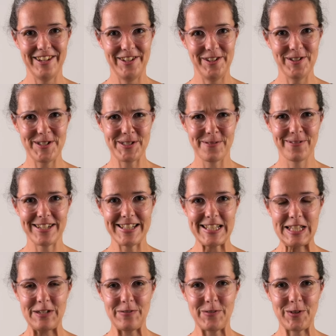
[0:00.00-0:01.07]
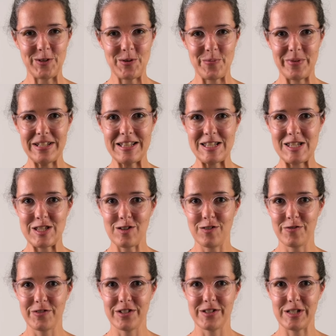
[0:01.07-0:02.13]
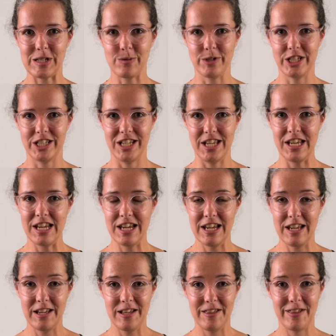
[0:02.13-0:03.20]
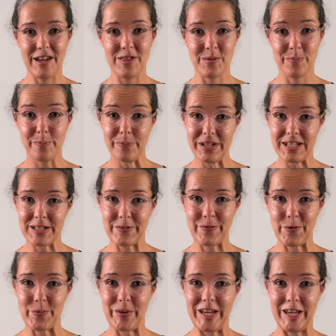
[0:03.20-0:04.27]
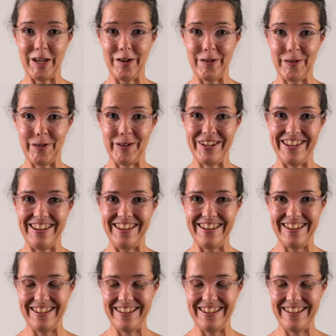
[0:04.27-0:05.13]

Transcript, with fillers: Use the ones that have gone a bit soft and squishy. They're the best for making coulis.